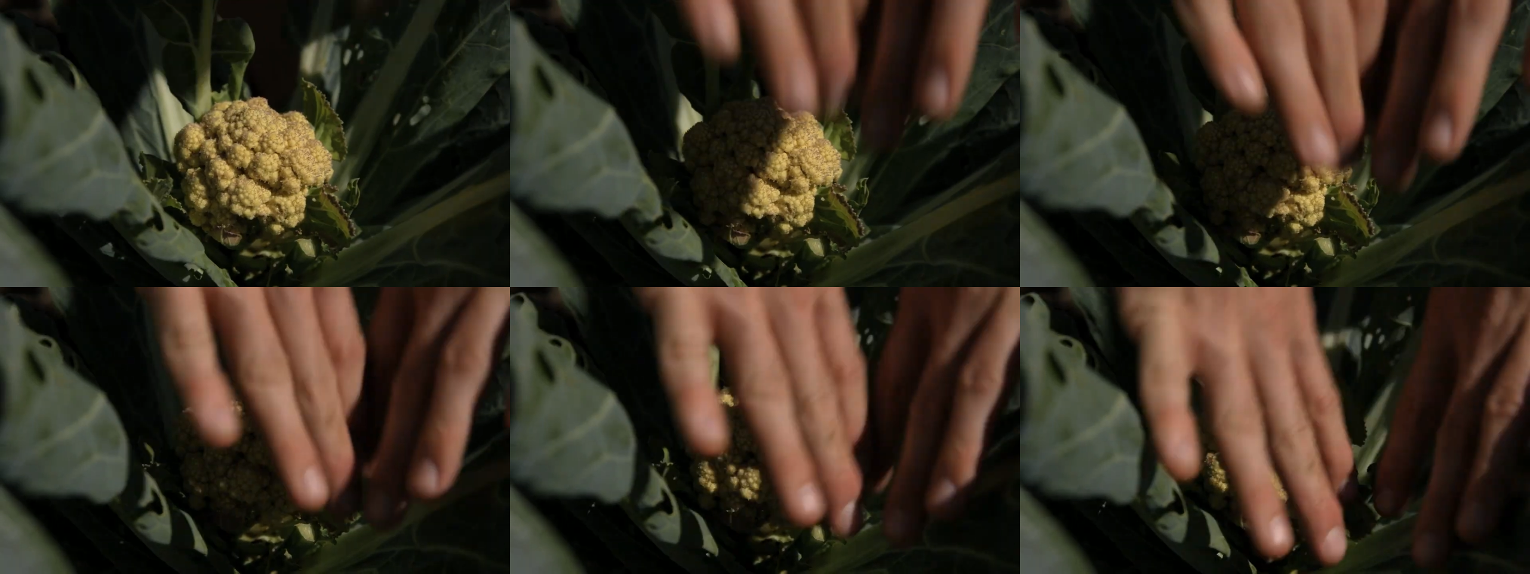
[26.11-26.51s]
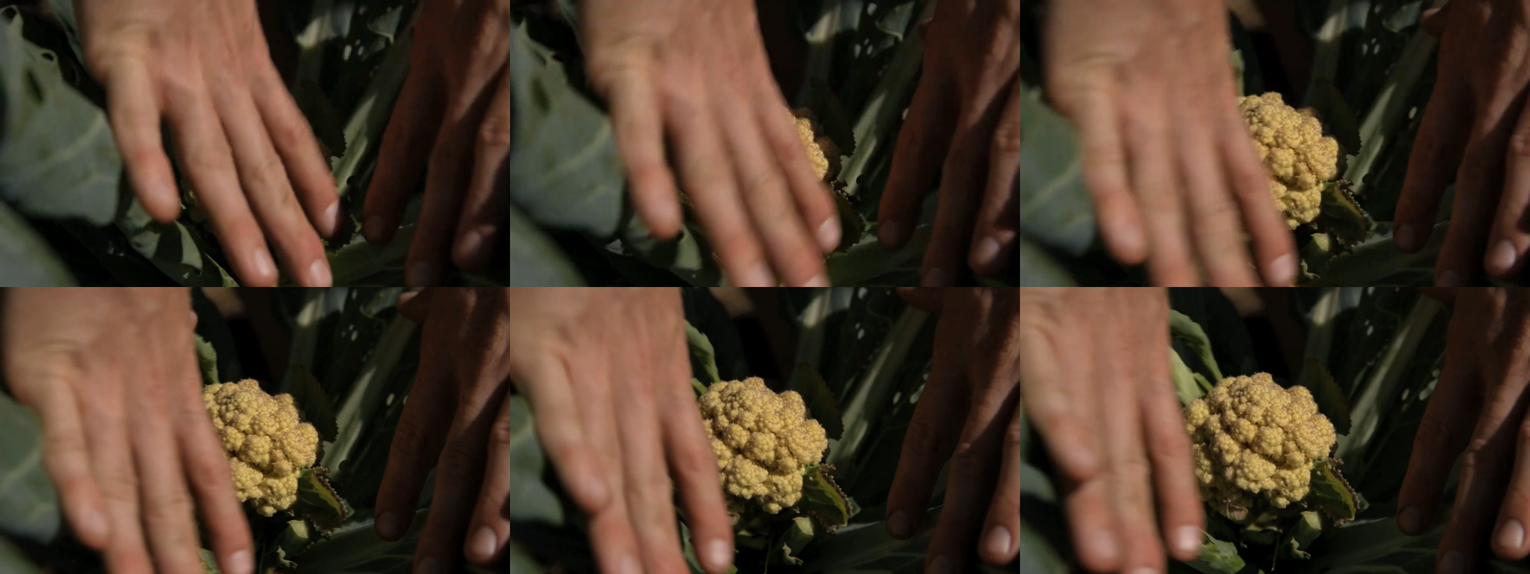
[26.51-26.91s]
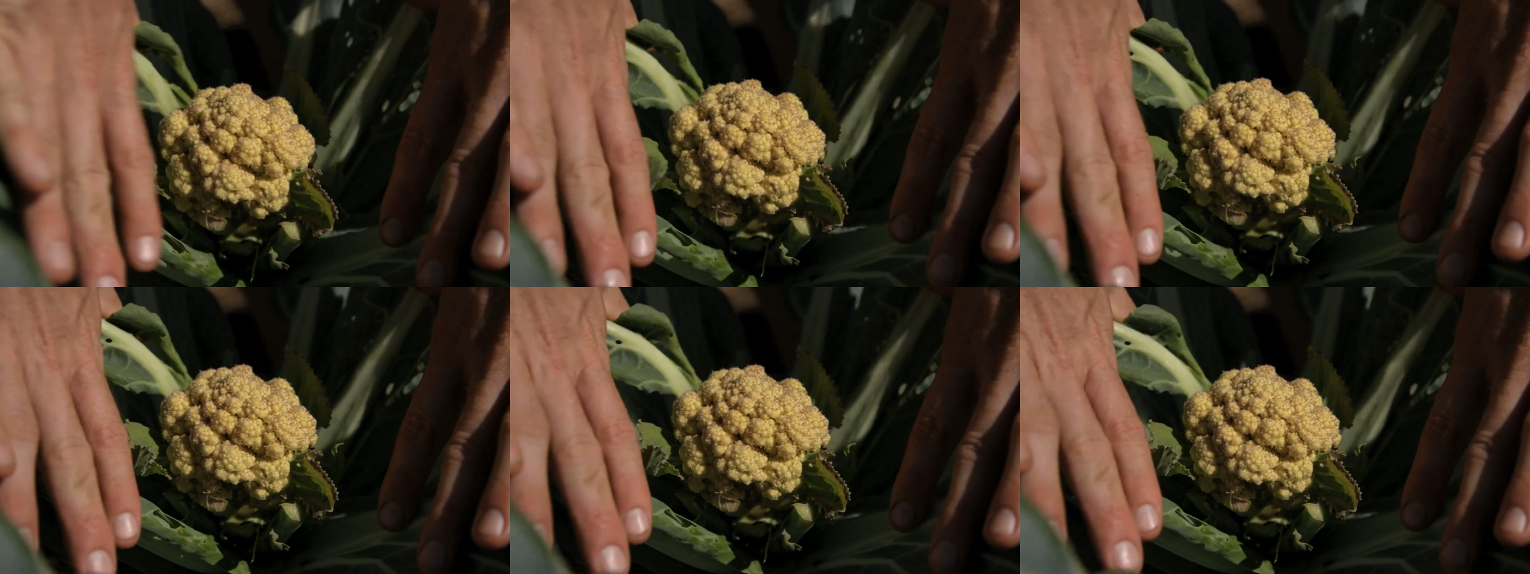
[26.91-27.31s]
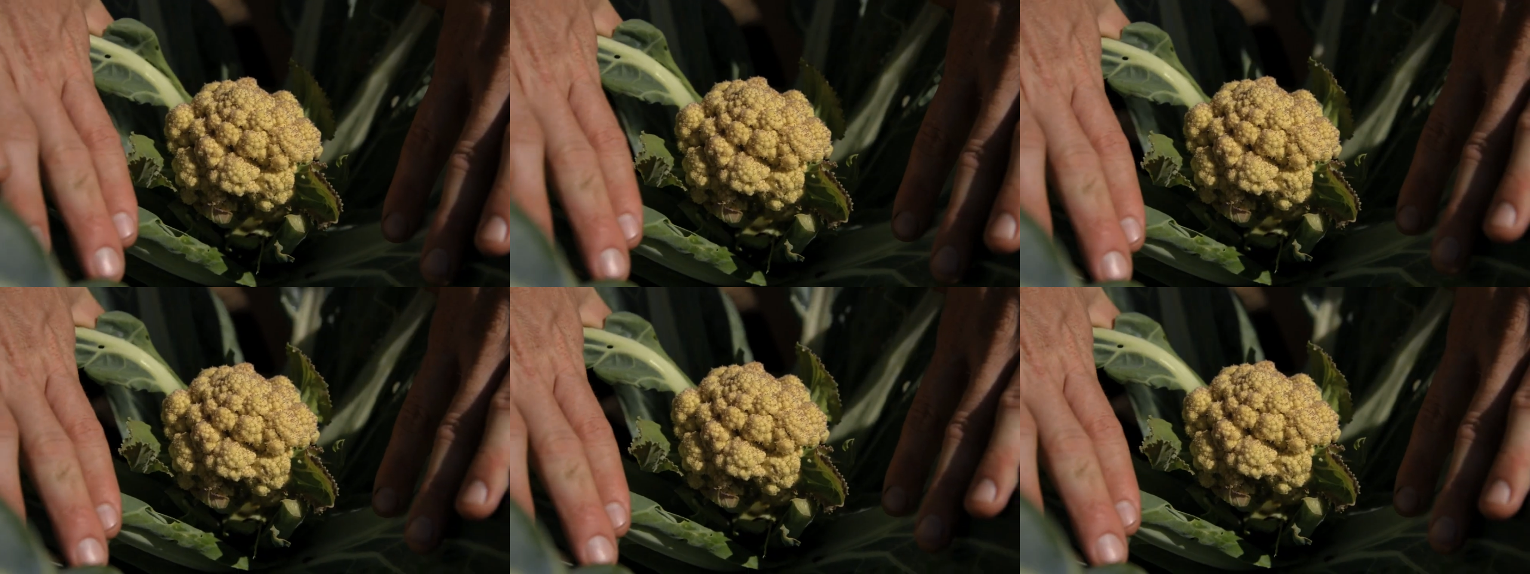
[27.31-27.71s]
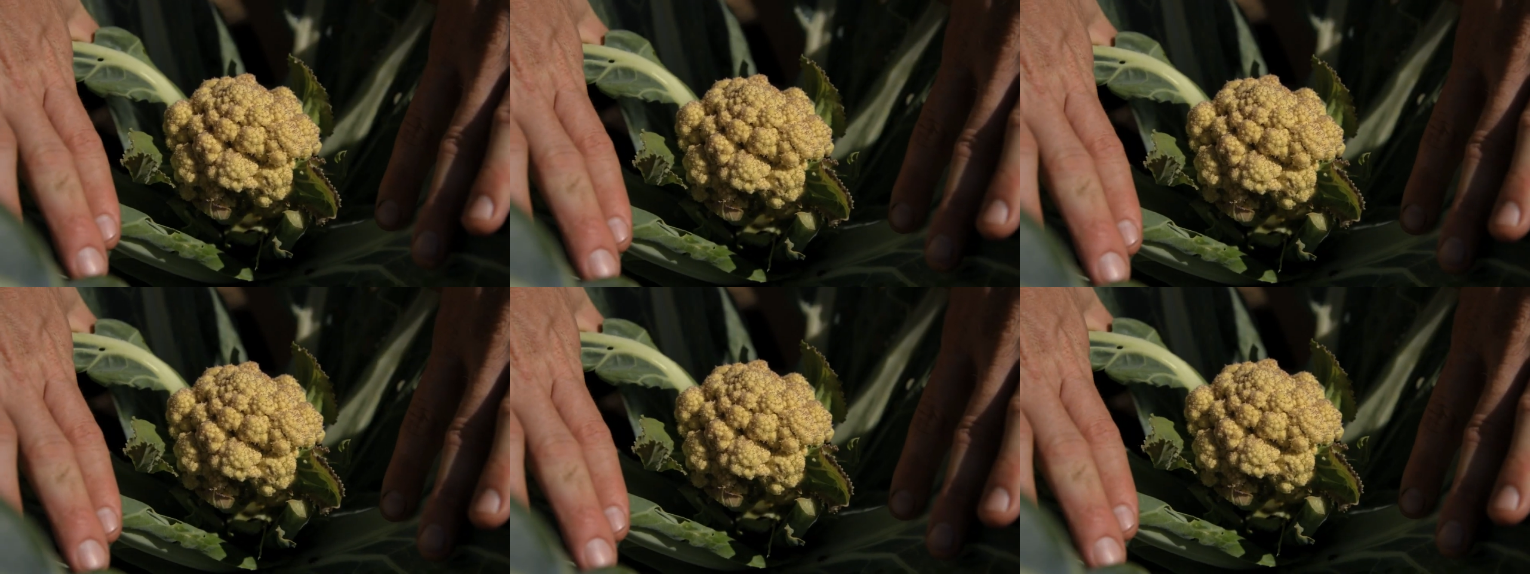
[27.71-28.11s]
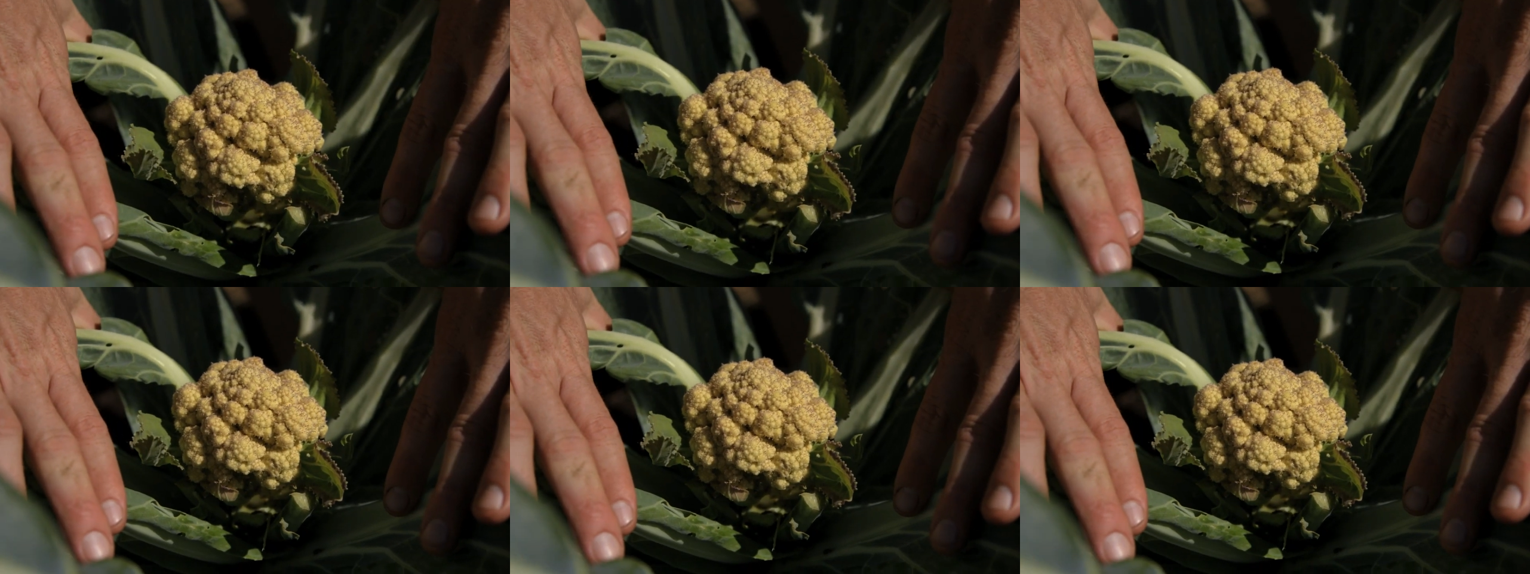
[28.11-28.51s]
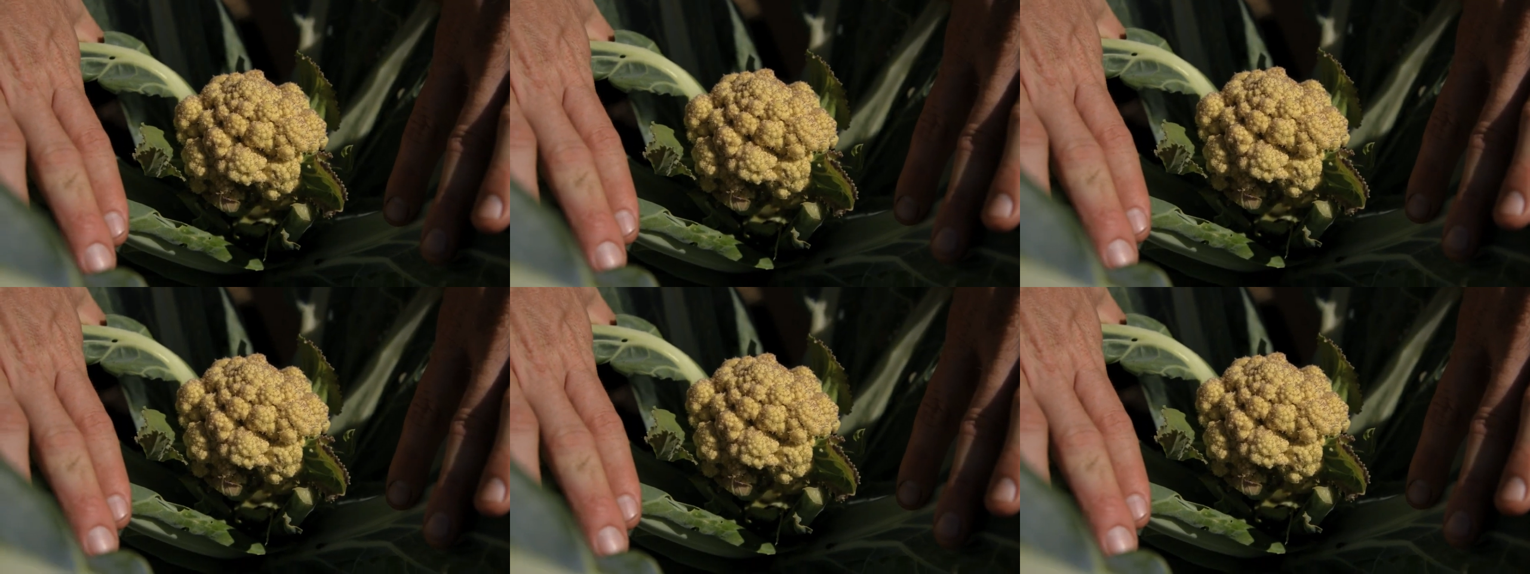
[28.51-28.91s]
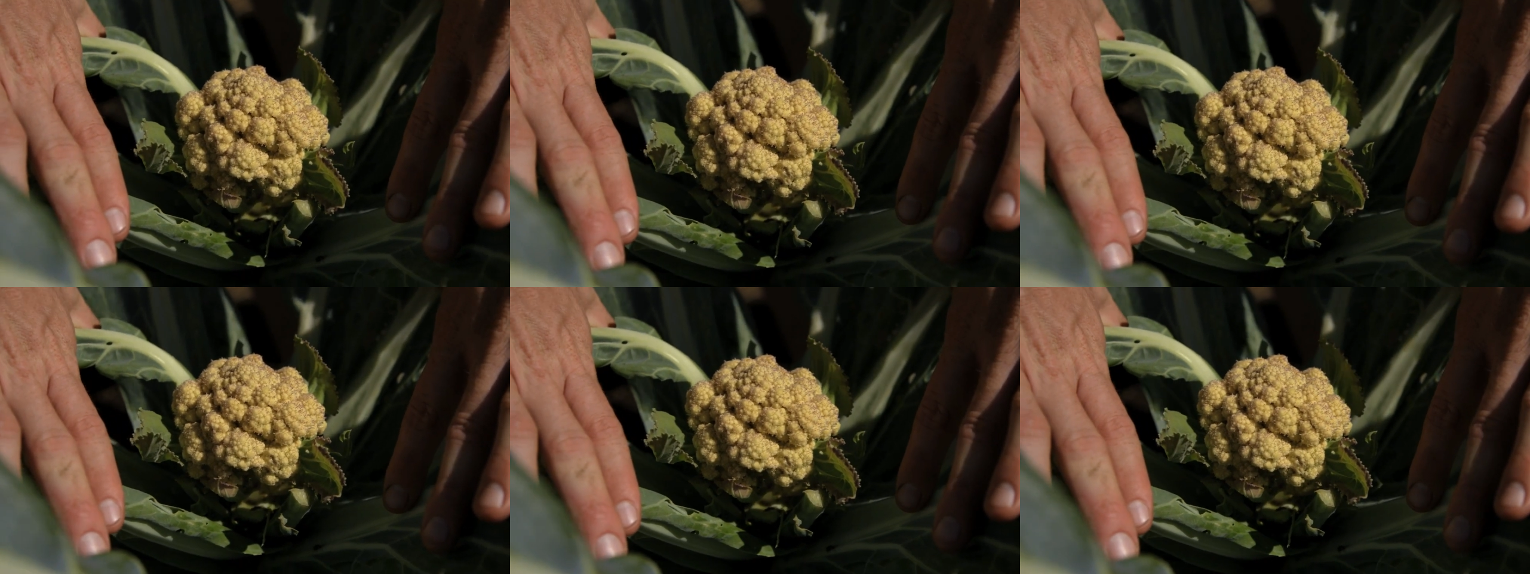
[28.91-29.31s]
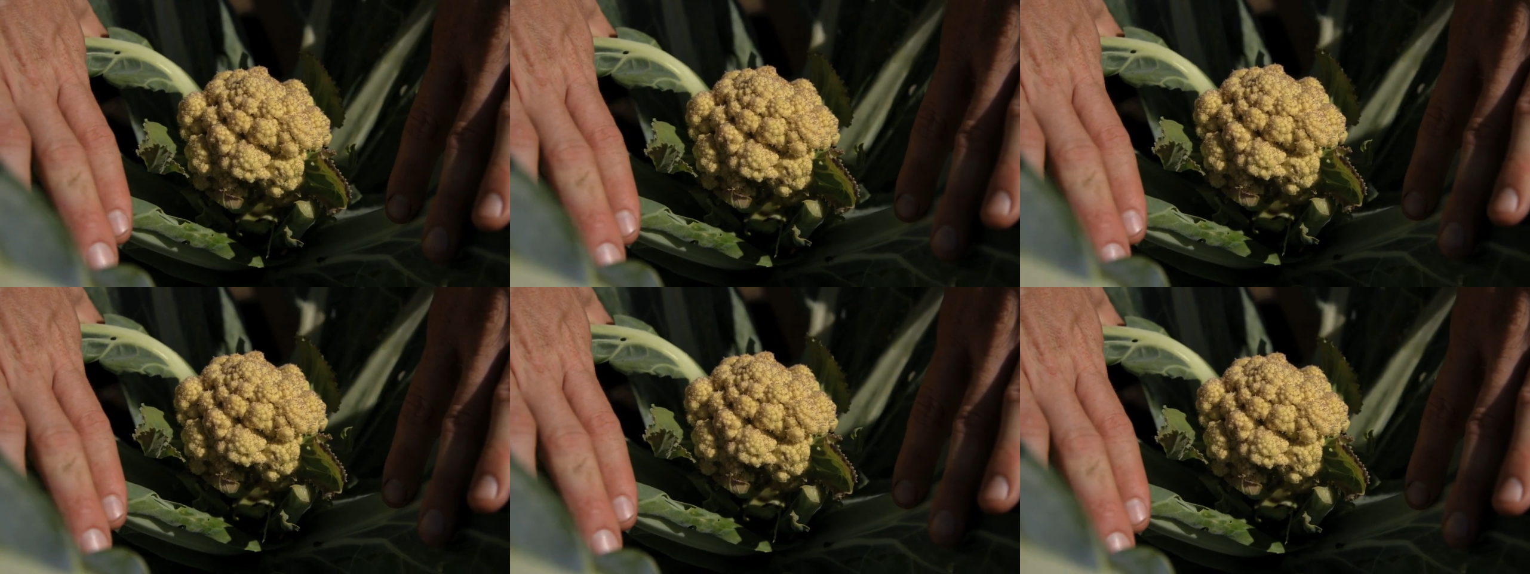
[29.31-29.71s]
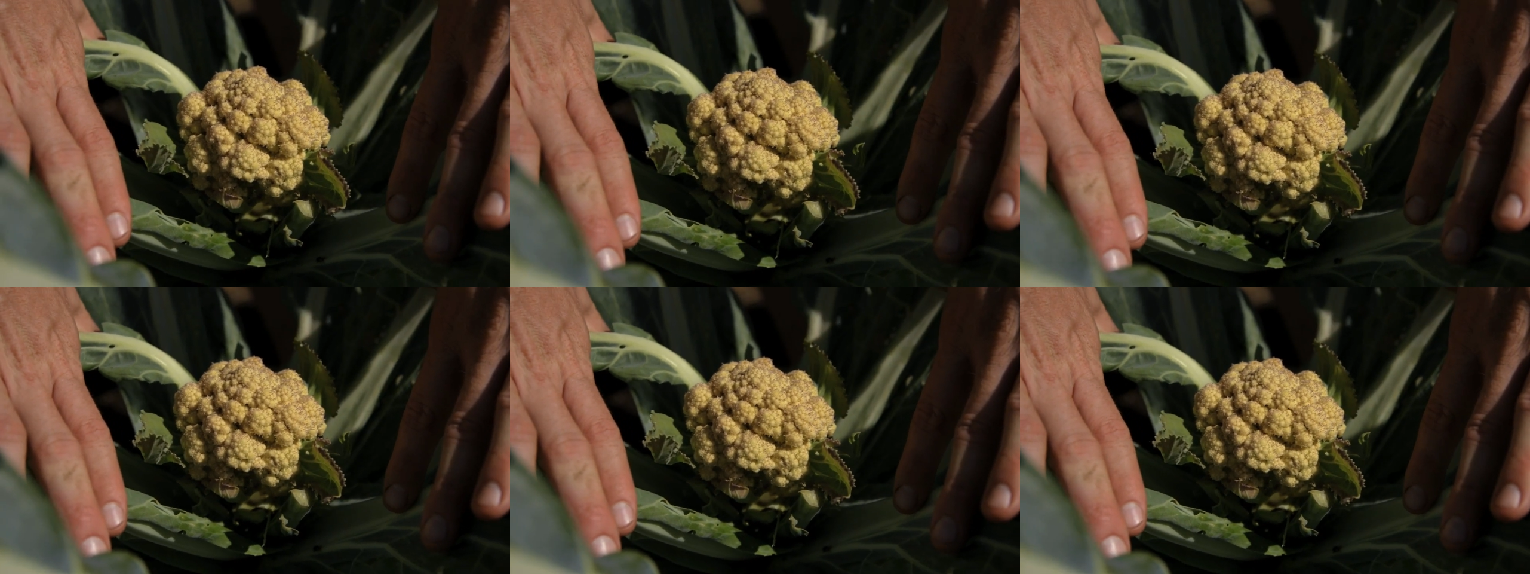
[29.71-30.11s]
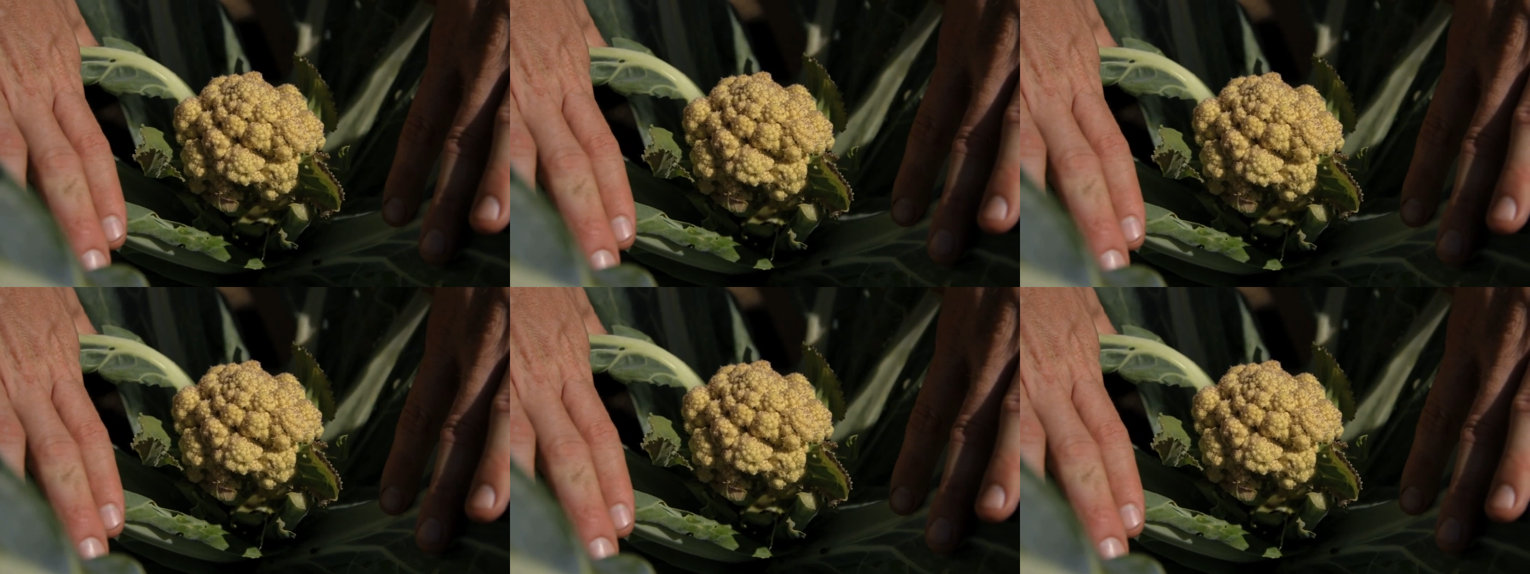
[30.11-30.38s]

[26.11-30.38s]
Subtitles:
Nobody's mouth can be seen.